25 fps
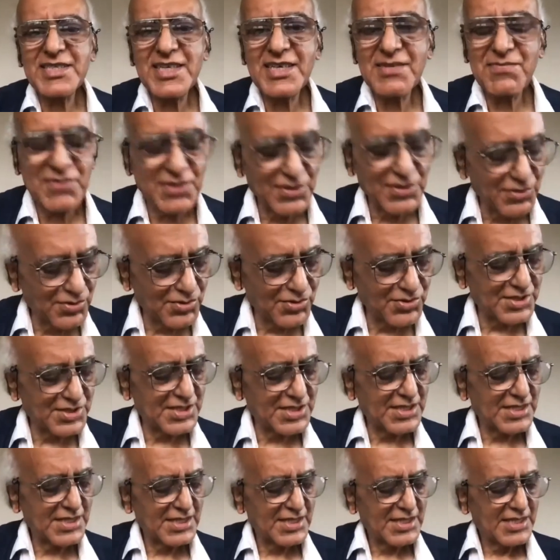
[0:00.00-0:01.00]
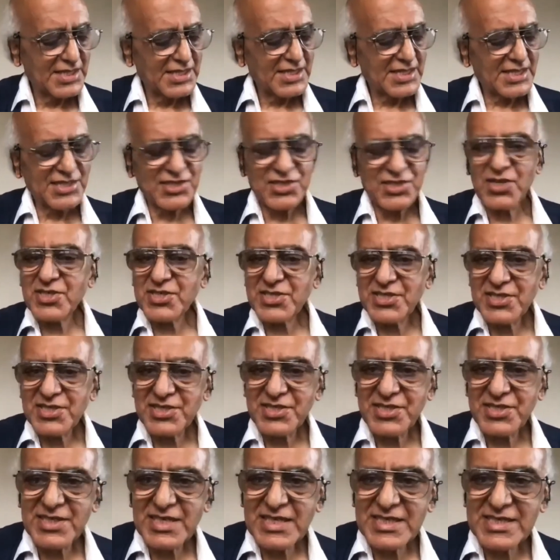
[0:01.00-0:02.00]
views, and not
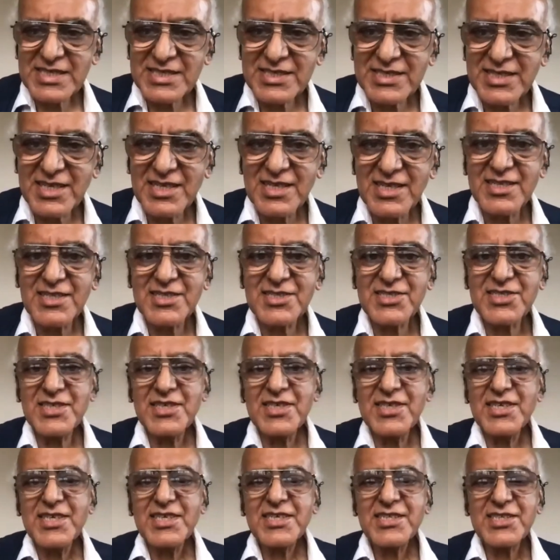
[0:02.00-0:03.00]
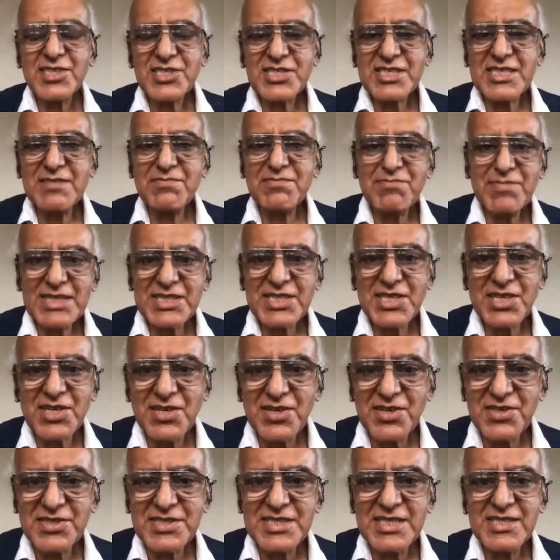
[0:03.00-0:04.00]
necessarily the same
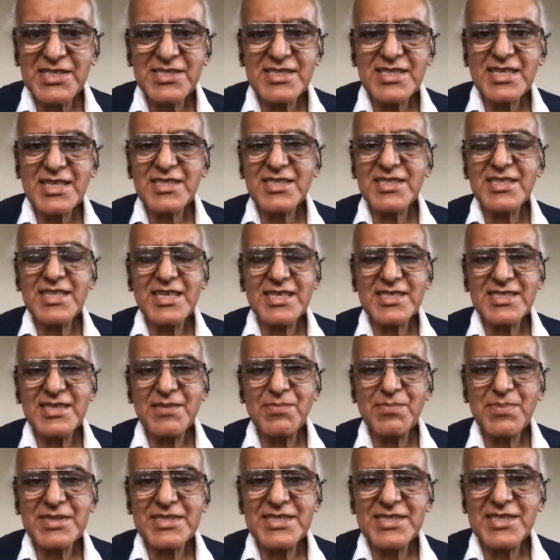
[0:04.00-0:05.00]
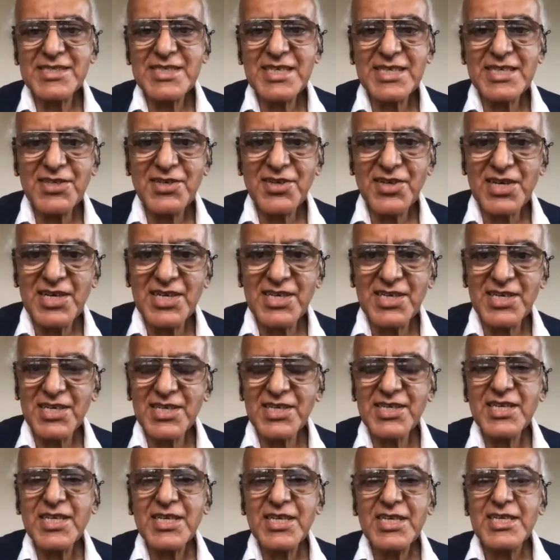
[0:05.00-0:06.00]
methodologies that they presented earlier.
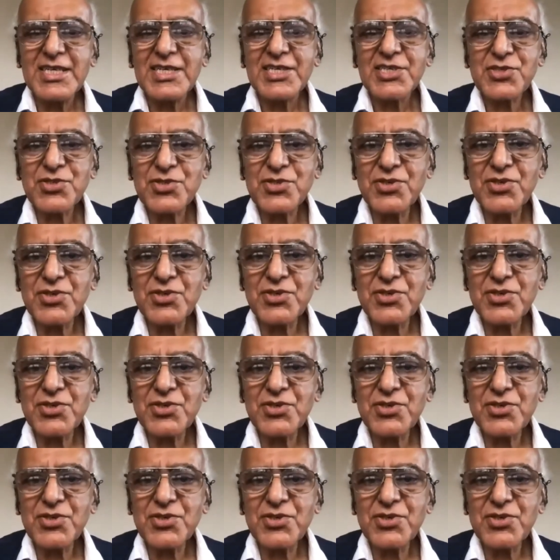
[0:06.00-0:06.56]
So the